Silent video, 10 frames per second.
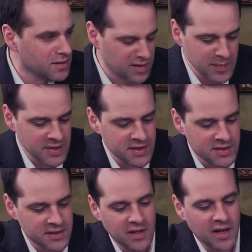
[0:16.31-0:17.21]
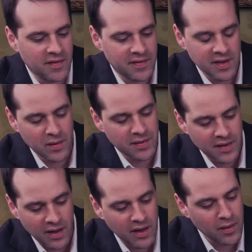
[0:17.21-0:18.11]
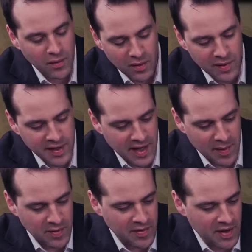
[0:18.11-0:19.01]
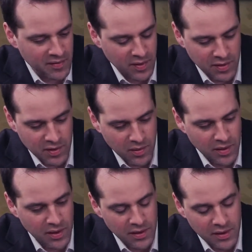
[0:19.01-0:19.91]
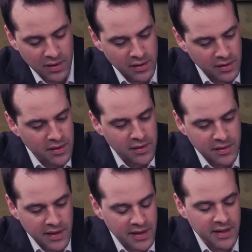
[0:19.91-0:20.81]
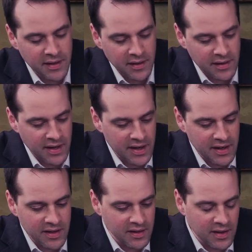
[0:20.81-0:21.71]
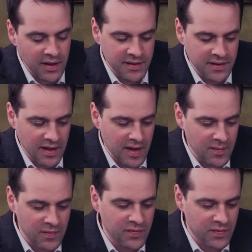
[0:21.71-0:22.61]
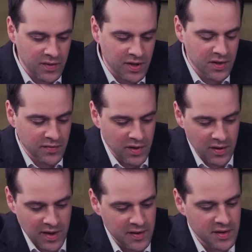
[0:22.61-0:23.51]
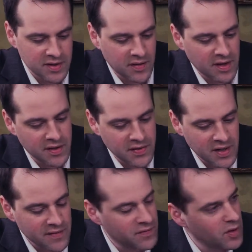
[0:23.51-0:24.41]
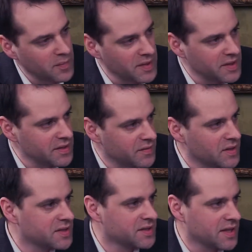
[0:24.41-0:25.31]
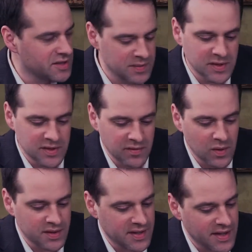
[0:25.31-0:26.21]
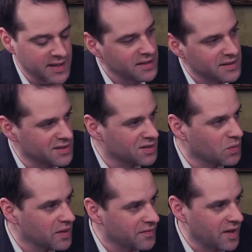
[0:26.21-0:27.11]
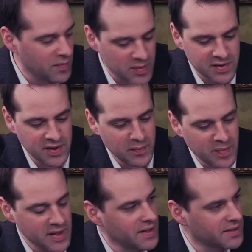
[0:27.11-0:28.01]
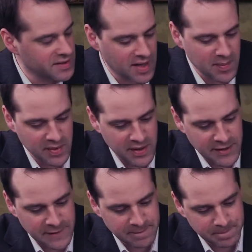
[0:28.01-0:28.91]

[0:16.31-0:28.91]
Let me just start off here with a recap of that fourth quarter. They guided it at the time Q4 revenues of $134 million versus estimates of $110. It's 25% beat on the top line.